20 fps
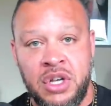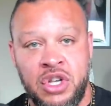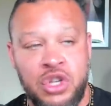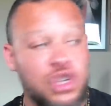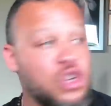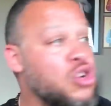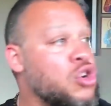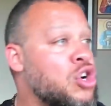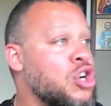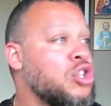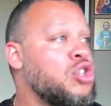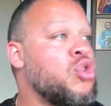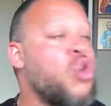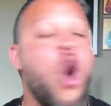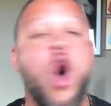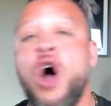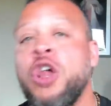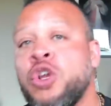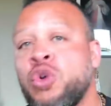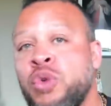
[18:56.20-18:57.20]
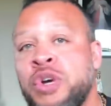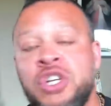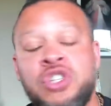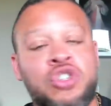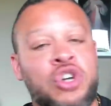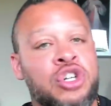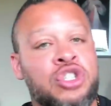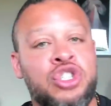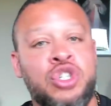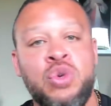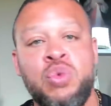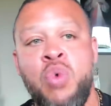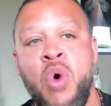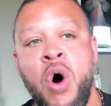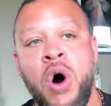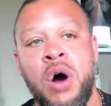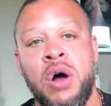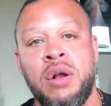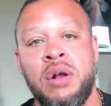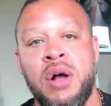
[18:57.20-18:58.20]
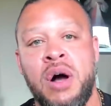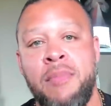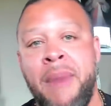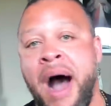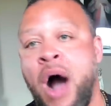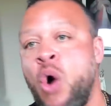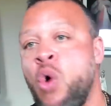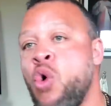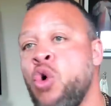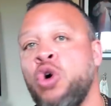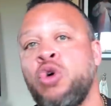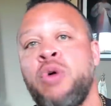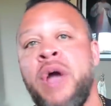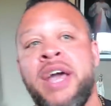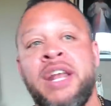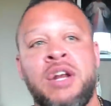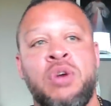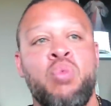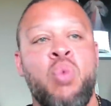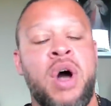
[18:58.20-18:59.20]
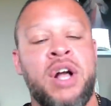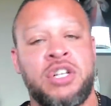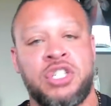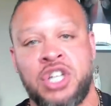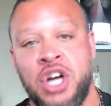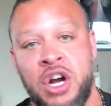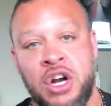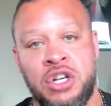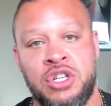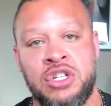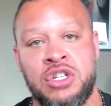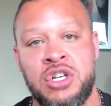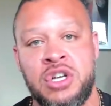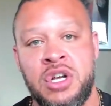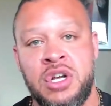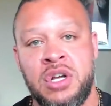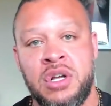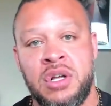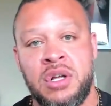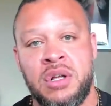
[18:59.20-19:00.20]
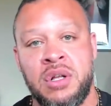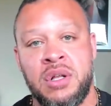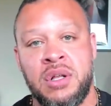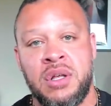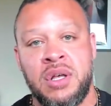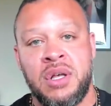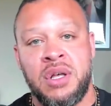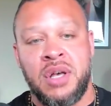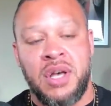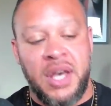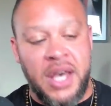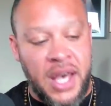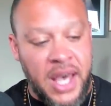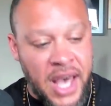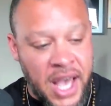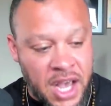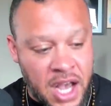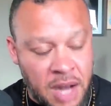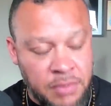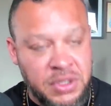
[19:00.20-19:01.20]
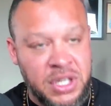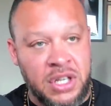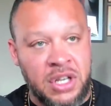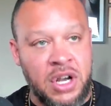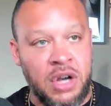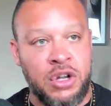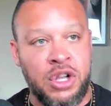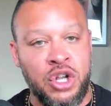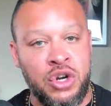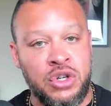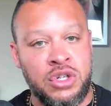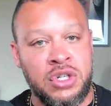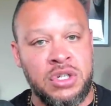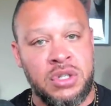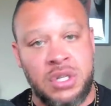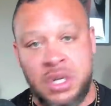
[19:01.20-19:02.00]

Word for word: You could do all the research you want about who created what church and come to the conclusion